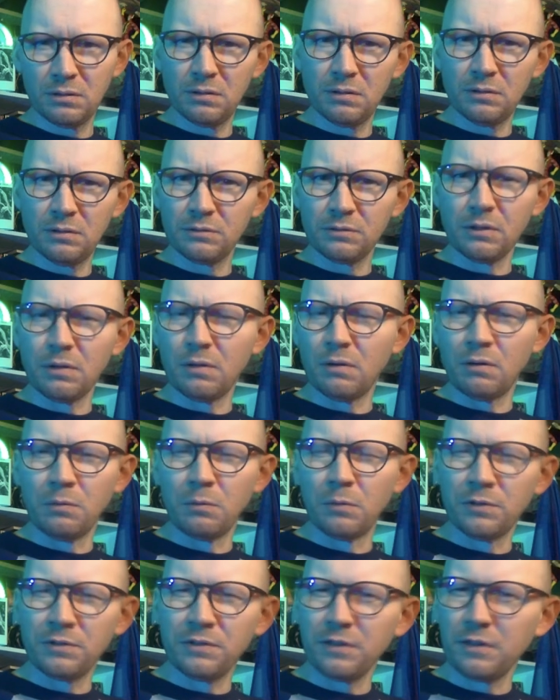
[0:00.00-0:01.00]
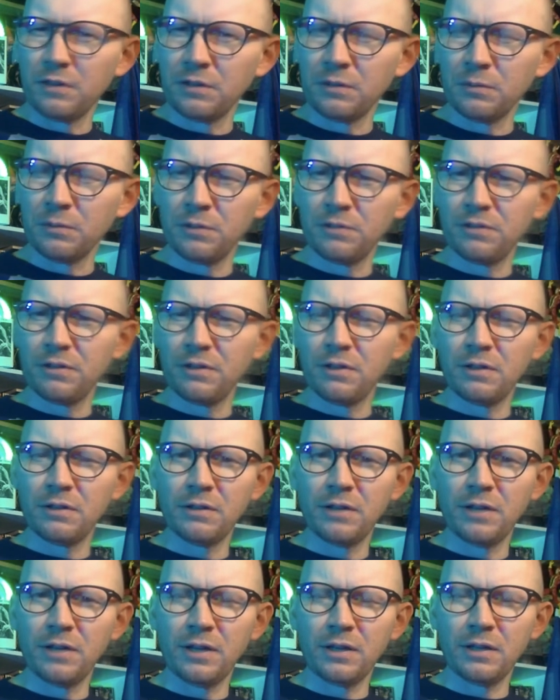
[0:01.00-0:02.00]
So was there
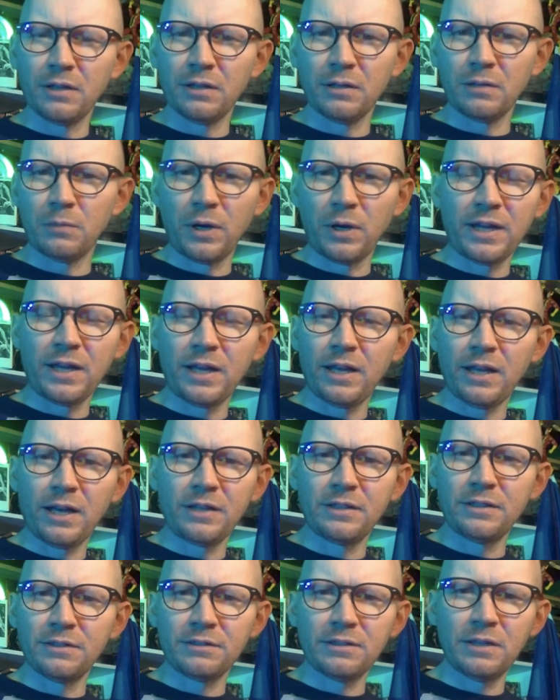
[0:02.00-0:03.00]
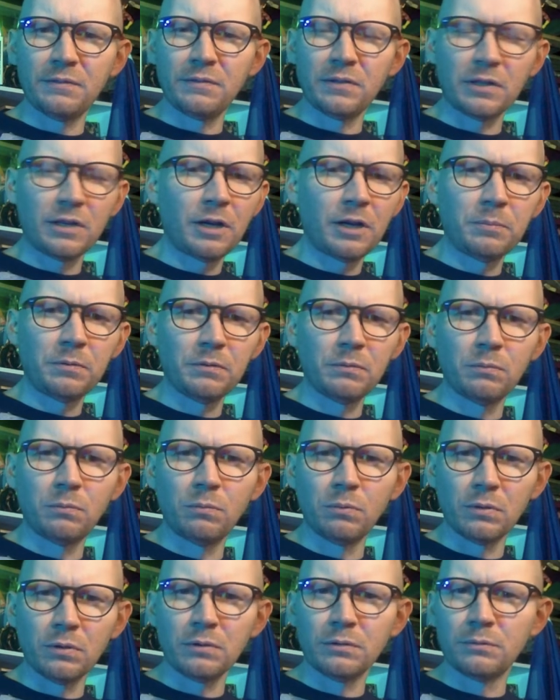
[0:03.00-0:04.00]
like a? Why can't I just give a couple
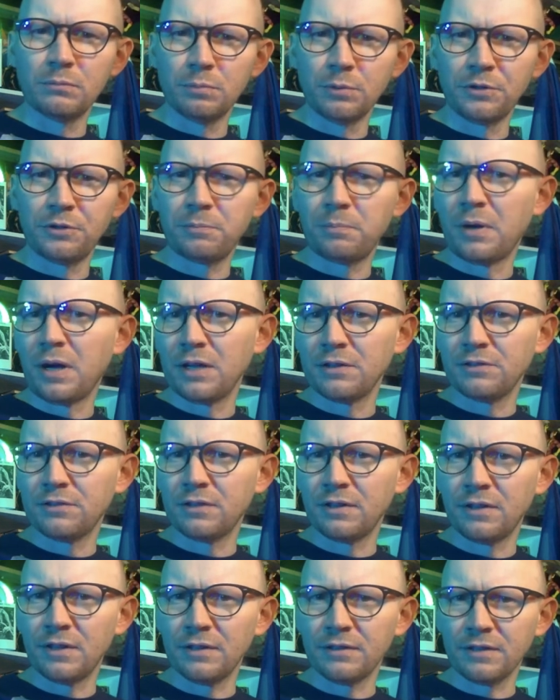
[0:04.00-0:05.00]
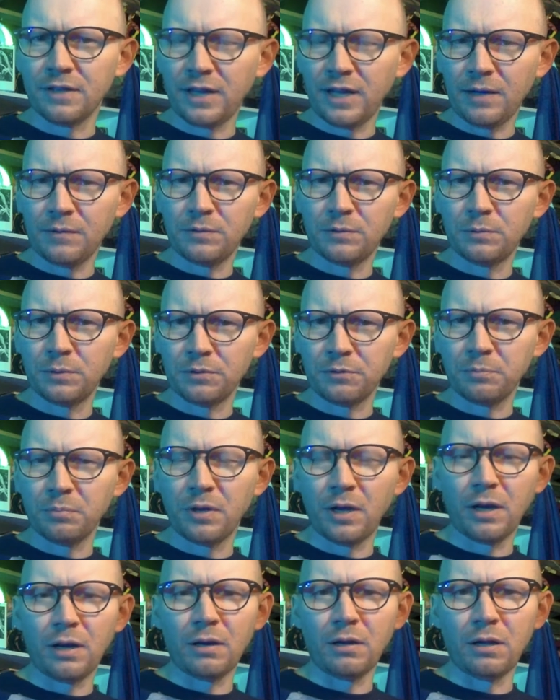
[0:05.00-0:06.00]
word response to this? I have to
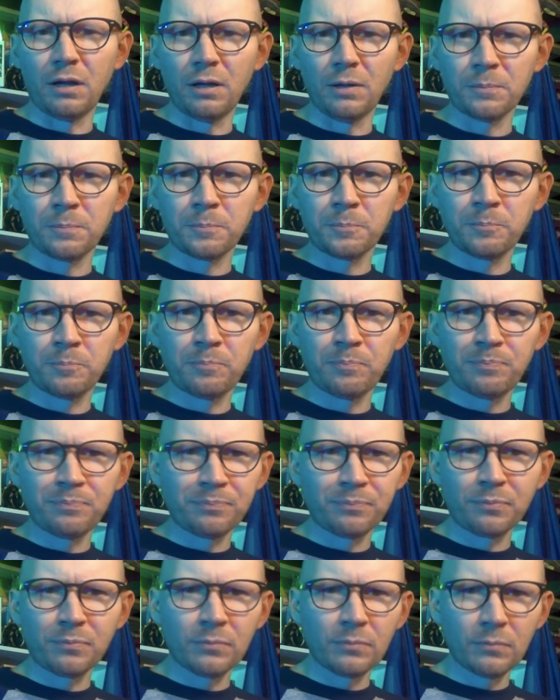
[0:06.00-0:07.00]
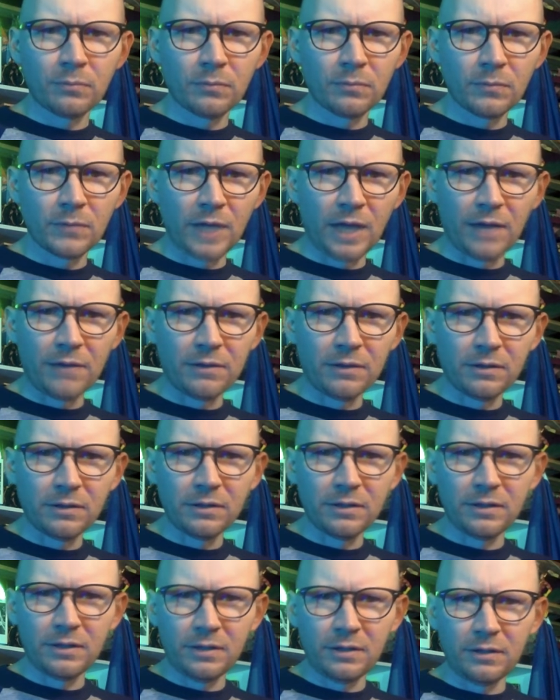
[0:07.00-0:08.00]
explain it all.
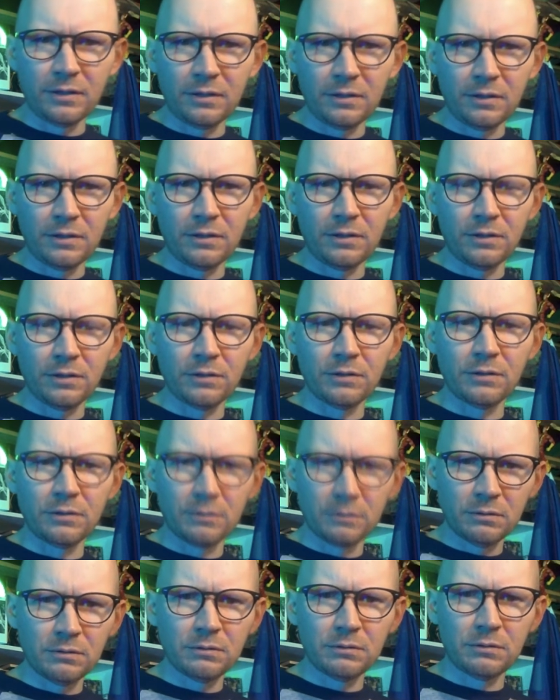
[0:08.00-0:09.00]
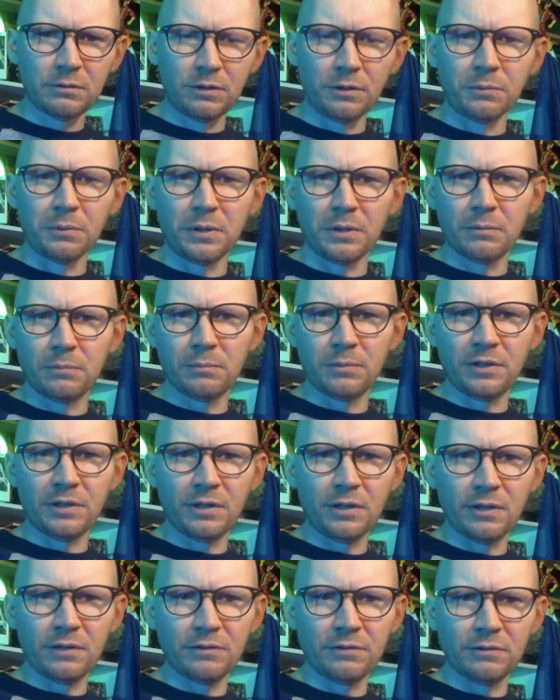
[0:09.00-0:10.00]
Ethically, he couldn't do it
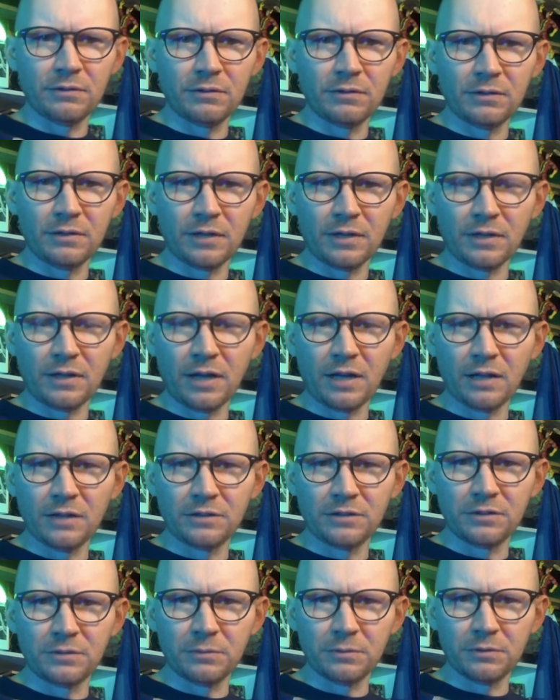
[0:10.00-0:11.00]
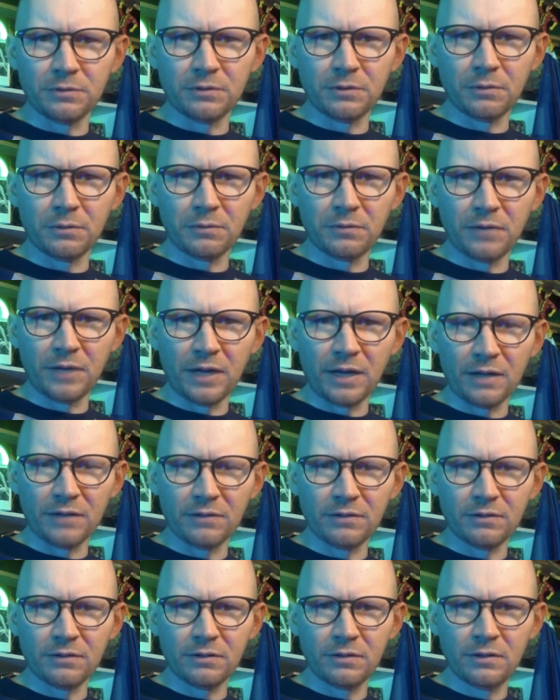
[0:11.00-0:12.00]
because the technology was so
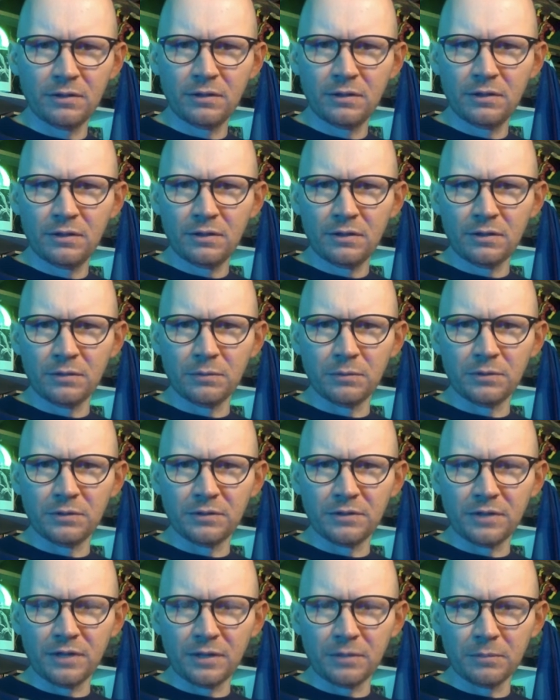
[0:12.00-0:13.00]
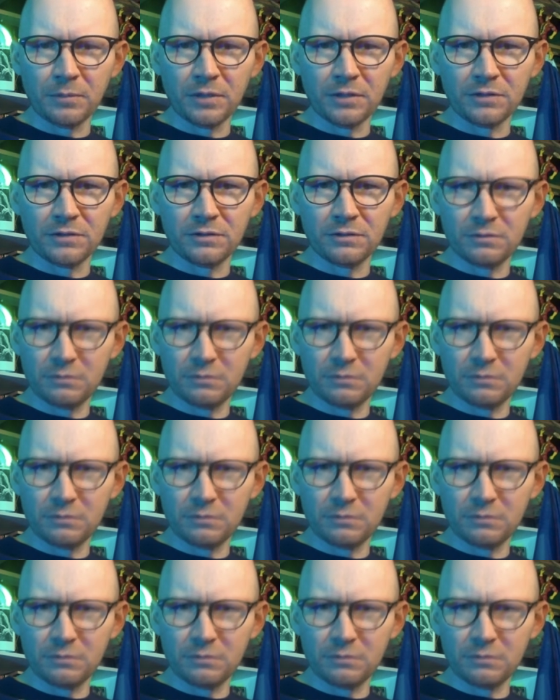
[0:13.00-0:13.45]
advanced. It wouldn't take much.